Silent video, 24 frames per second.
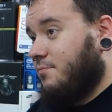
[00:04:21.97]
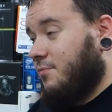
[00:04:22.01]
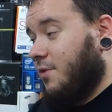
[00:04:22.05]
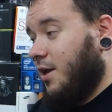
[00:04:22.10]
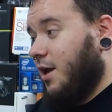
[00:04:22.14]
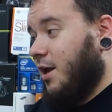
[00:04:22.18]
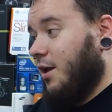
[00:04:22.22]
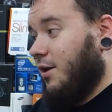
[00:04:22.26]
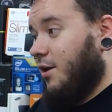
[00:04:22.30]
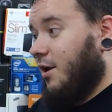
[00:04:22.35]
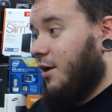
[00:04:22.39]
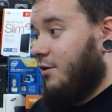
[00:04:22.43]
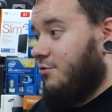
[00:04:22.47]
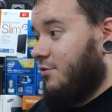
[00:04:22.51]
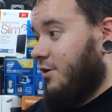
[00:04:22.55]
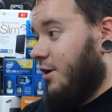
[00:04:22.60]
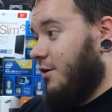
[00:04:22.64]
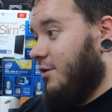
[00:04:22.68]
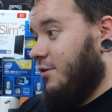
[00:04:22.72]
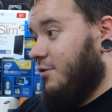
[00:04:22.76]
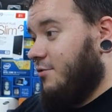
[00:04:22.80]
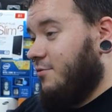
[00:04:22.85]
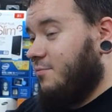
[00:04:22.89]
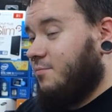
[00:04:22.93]
And as you
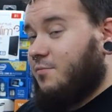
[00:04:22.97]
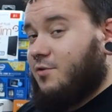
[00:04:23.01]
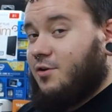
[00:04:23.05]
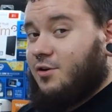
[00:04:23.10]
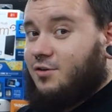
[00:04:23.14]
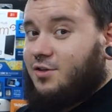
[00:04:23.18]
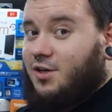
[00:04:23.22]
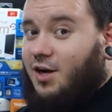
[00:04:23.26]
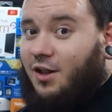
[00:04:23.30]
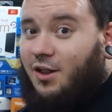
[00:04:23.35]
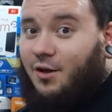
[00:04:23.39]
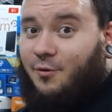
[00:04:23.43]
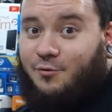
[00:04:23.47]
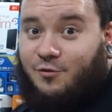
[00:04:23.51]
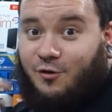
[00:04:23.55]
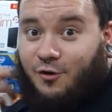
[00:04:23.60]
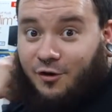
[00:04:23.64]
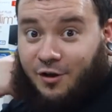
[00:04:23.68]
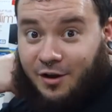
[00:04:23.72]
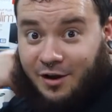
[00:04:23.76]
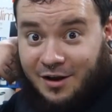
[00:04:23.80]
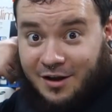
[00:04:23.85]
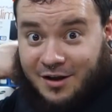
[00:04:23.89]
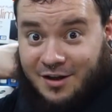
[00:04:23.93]
guys could tell, I was
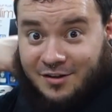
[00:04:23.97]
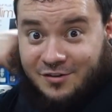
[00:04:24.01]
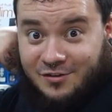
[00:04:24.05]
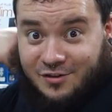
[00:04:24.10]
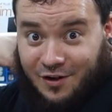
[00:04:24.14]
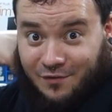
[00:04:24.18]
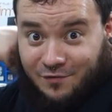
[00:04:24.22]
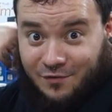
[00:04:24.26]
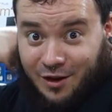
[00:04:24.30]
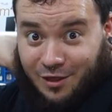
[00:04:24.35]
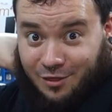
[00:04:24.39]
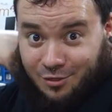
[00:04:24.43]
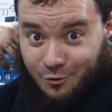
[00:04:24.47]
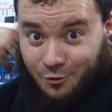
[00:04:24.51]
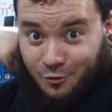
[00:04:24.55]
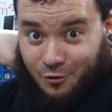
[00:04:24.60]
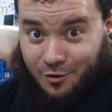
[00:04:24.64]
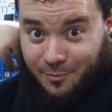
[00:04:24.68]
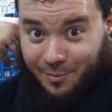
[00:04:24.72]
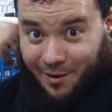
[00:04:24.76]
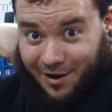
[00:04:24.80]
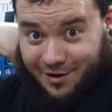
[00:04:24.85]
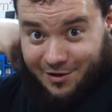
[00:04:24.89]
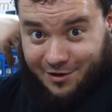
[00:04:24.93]
already sifting through it
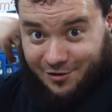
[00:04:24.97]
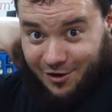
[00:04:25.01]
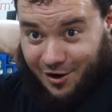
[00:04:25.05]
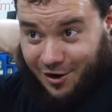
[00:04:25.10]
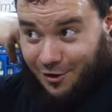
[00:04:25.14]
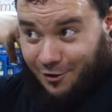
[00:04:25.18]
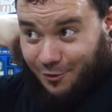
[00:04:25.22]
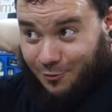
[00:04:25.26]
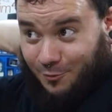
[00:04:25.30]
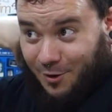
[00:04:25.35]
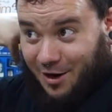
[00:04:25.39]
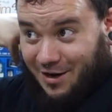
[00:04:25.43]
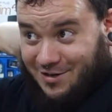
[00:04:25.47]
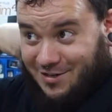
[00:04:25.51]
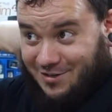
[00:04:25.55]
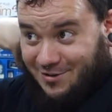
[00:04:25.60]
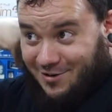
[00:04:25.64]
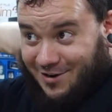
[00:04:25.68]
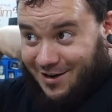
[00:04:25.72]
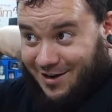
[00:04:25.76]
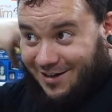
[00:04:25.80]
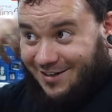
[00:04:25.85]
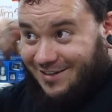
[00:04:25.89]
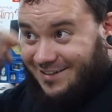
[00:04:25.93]
a bit because I couldn't wait
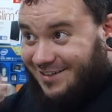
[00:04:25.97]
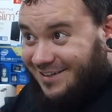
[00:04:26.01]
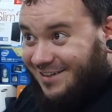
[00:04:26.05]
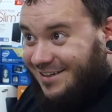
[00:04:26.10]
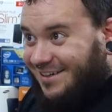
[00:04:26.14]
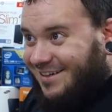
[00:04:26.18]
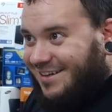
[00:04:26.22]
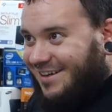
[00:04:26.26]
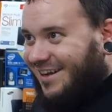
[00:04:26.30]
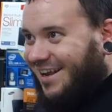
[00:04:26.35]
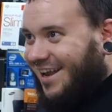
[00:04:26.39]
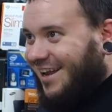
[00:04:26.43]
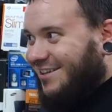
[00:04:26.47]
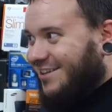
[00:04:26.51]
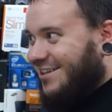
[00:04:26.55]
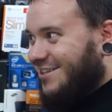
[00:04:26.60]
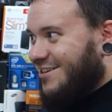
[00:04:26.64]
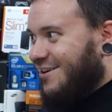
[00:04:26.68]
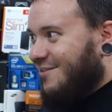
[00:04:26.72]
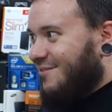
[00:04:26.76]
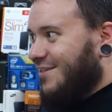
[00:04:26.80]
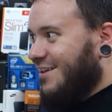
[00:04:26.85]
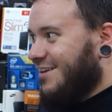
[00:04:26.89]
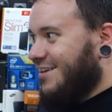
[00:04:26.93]
to get
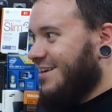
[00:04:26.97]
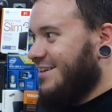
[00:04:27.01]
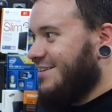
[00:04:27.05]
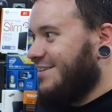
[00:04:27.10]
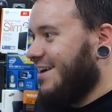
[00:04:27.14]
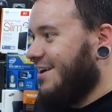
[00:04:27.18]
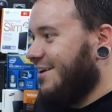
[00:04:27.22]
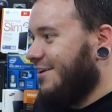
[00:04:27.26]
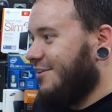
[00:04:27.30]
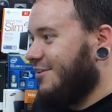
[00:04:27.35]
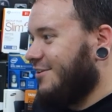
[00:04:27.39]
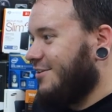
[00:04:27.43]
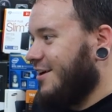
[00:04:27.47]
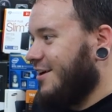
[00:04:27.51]
some of the details.